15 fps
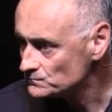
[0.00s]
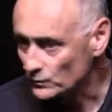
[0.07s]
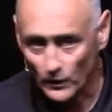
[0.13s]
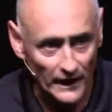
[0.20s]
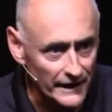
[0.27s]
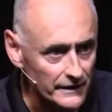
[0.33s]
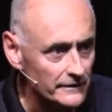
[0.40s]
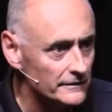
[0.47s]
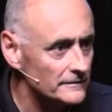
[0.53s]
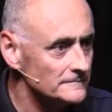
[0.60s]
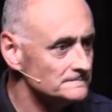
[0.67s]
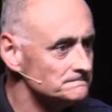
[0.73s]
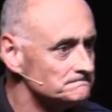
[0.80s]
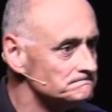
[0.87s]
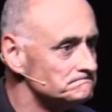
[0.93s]
Right?
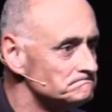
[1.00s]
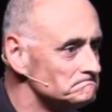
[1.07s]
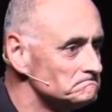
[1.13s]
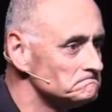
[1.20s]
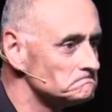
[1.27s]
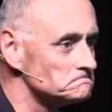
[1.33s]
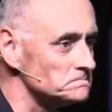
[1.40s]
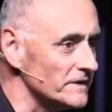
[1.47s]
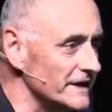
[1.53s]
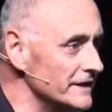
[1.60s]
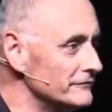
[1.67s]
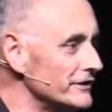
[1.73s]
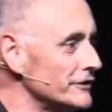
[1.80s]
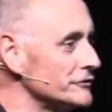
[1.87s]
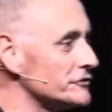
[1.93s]

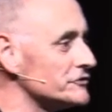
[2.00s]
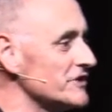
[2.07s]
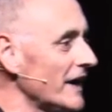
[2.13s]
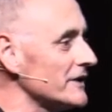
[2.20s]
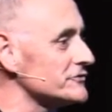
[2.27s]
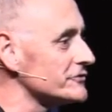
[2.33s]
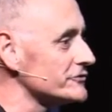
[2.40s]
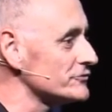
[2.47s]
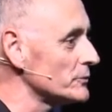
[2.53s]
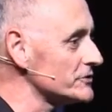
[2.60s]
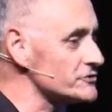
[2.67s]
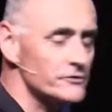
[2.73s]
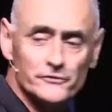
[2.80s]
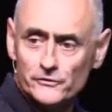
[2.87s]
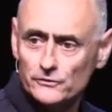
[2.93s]
even in your taxes,
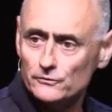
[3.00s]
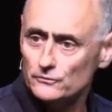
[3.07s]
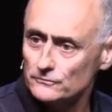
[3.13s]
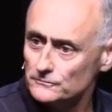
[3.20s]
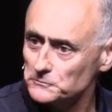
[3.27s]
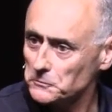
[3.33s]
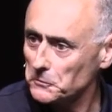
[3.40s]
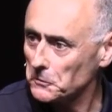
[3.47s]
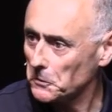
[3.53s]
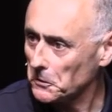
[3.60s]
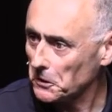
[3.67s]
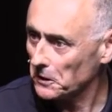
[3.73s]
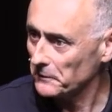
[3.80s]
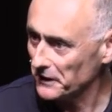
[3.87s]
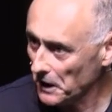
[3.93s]
which are due
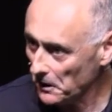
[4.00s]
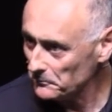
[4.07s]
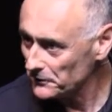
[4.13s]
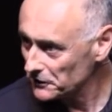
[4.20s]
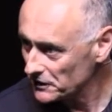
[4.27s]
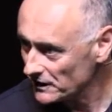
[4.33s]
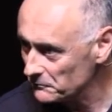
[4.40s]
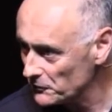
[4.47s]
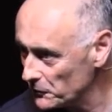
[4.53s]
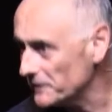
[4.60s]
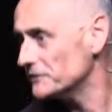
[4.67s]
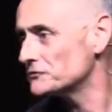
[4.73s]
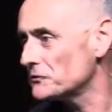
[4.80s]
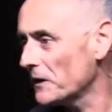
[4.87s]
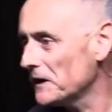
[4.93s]
coming up in a couple
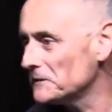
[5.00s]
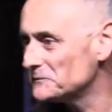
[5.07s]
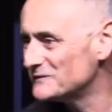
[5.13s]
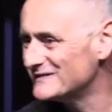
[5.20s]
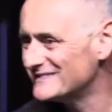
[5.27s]
weeks, right?